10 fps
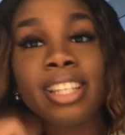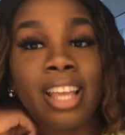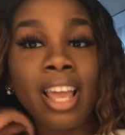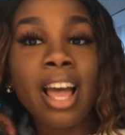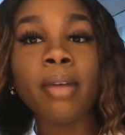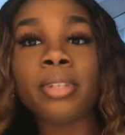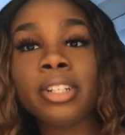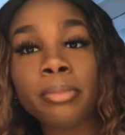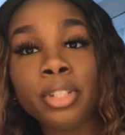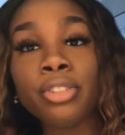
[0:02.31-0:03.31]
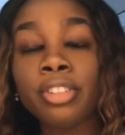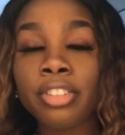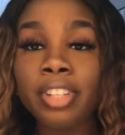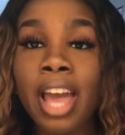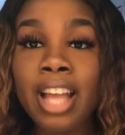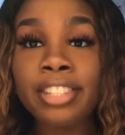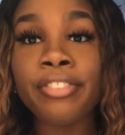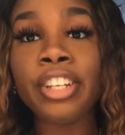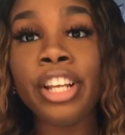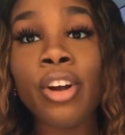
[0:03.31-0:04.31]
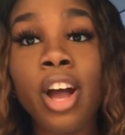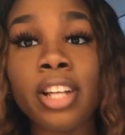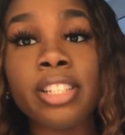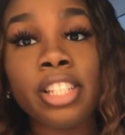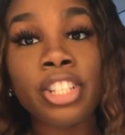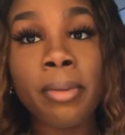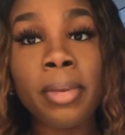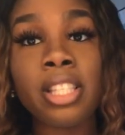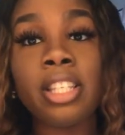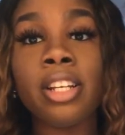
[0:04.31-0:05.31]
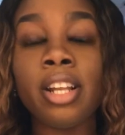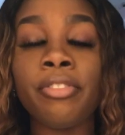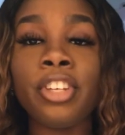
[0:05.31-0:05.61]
Today I'm going to be doing a reaction video on DJ Mustard